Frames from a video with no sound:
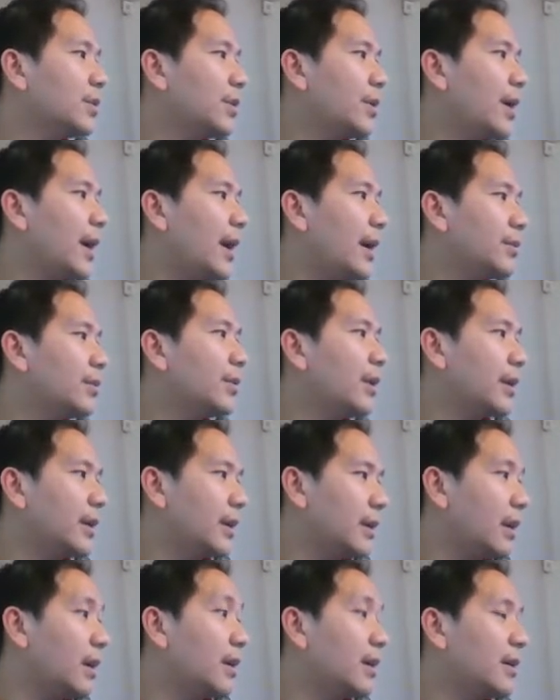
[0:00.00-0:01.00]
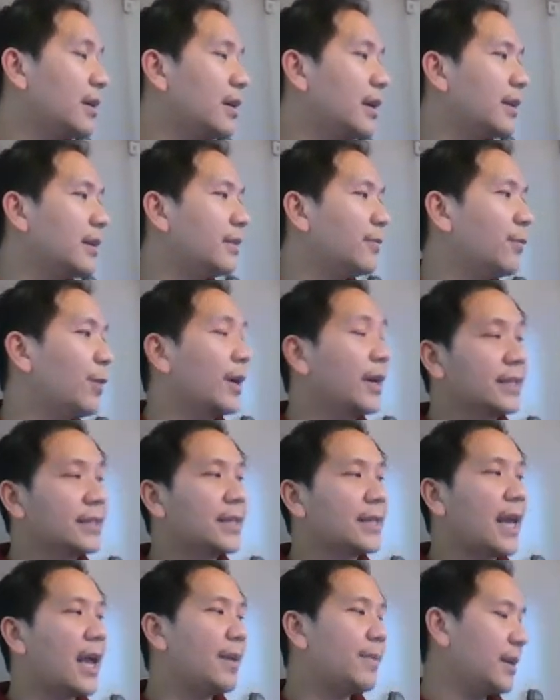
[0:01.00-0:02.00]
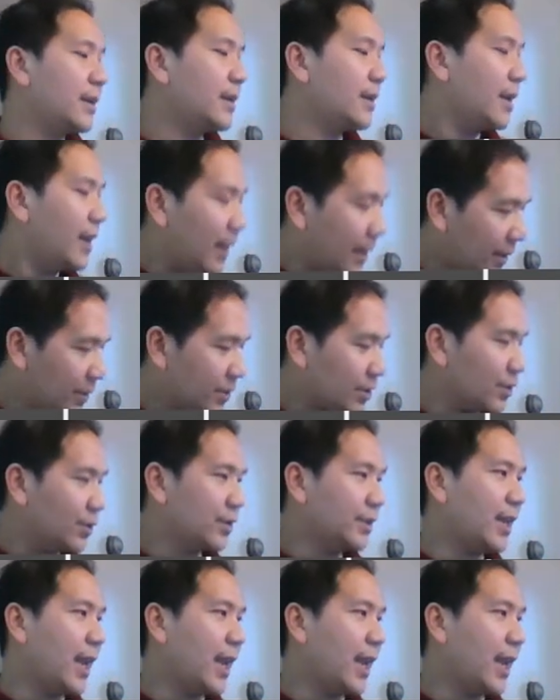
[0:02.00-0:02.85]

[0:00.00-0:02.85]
You have to learn and one assignment and also